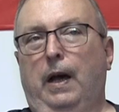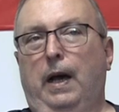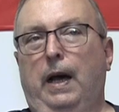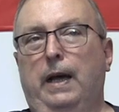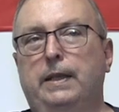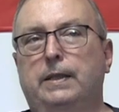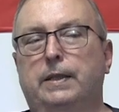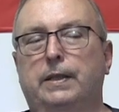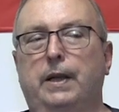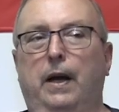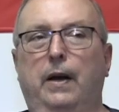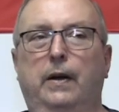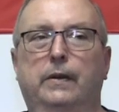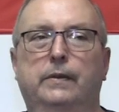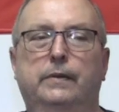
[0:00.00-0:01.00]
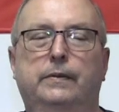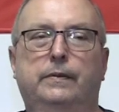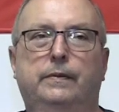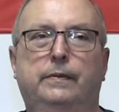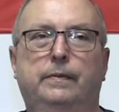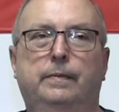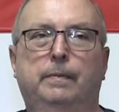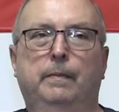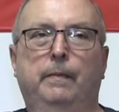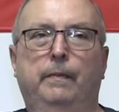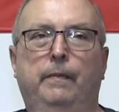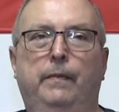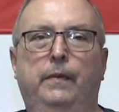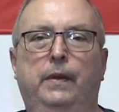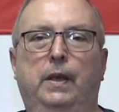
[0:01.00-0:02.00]
I start
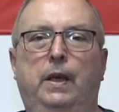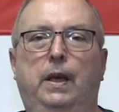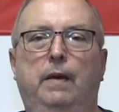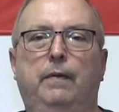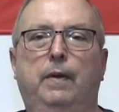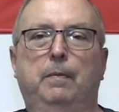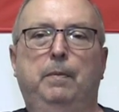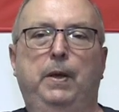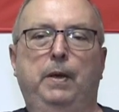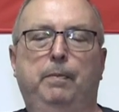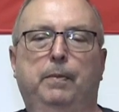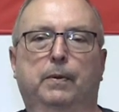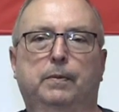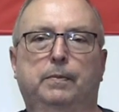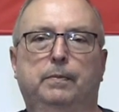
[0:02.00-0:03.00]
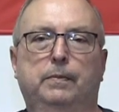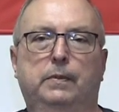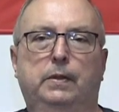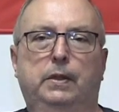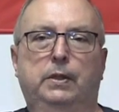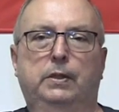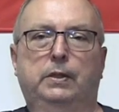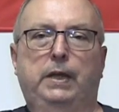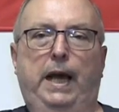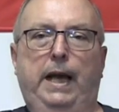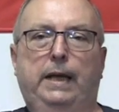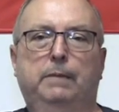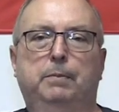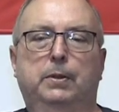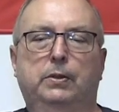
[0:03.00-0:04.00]
giving people
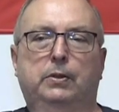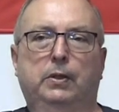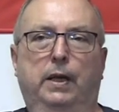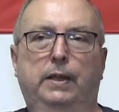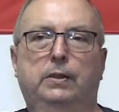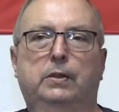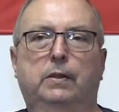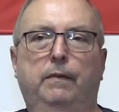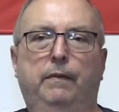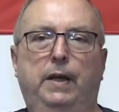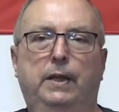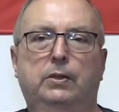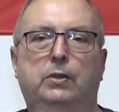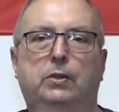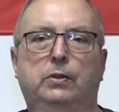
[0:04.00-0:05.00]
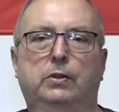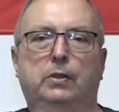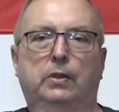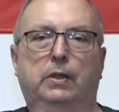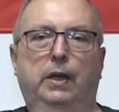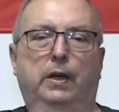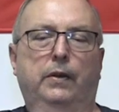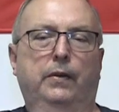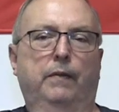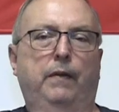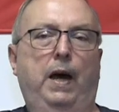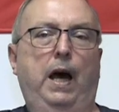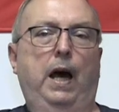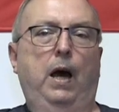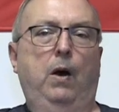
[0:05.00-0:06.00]
exact precise dimensions and tell them
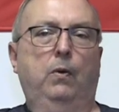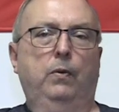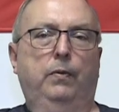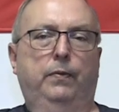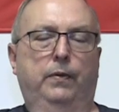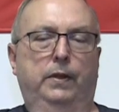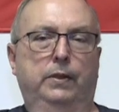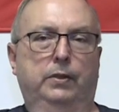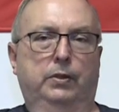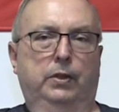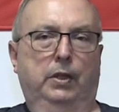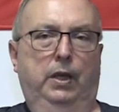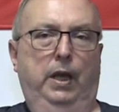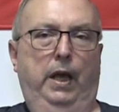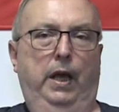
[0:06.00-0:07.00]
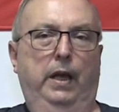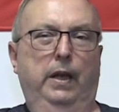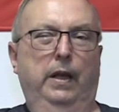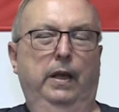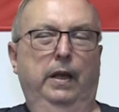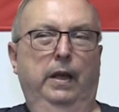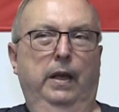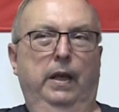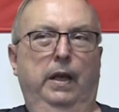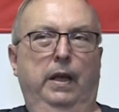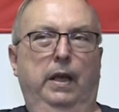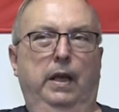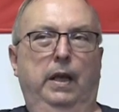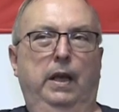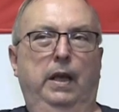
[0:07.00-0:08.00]
how to finish the kit,
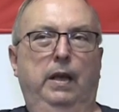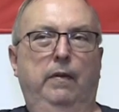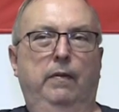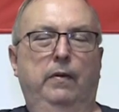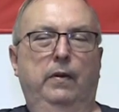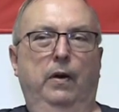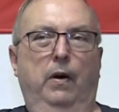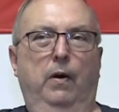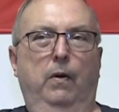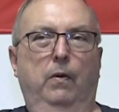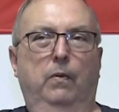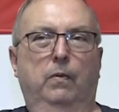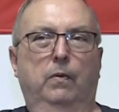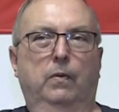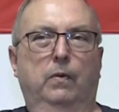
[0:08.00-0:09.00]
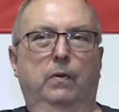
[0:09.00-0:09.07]
even though